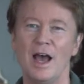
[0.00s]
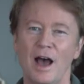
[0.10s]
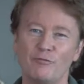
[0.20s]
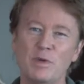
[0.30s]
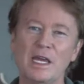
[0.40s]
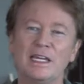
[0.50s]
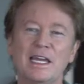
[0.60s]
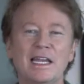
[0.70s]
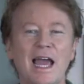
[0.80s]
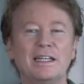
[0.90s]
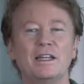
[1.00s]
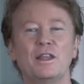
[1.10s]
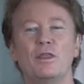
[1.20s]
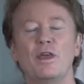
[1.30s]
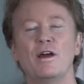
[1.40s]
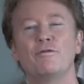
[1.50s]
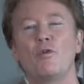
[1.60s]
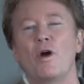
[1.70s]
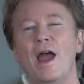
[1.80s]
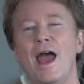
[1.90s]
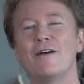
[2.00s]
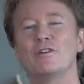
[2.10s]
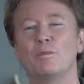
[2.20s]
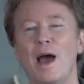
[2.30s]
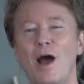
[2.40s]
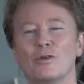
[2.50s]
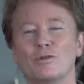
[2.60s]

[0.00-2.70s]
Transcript: of being connected and therefore having power.